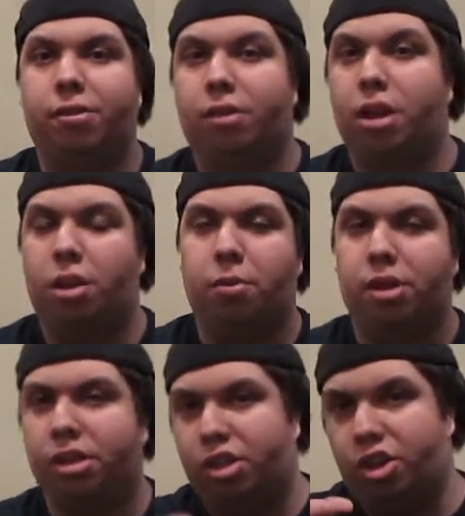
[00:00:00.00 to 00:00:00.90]
So in other
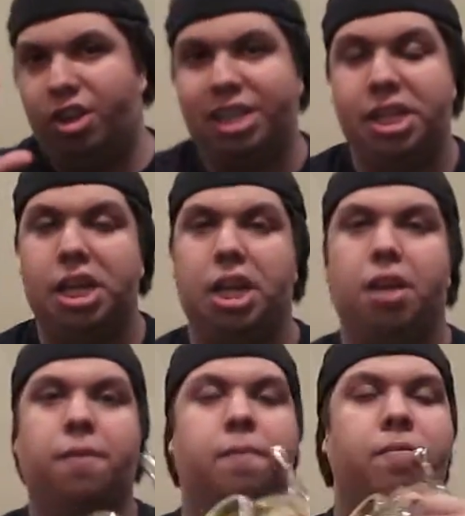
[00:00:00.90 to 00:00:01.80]
words, your
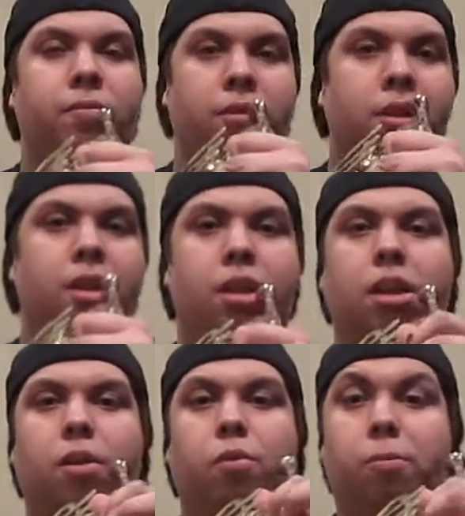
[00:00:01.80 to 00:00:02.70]
C
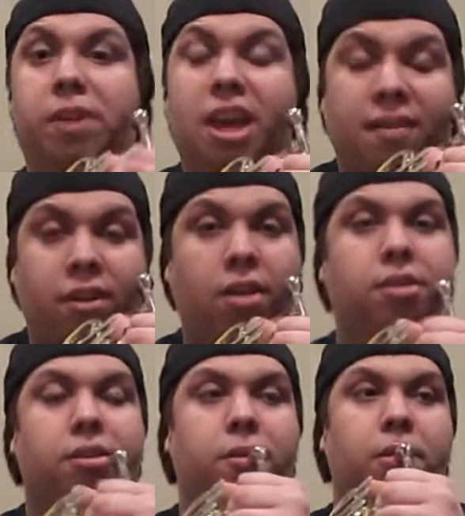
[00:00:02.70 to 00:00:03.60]
would be F
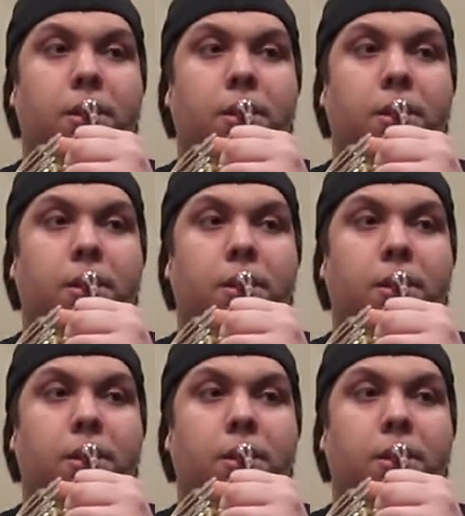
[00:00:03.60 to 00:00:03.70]
concert.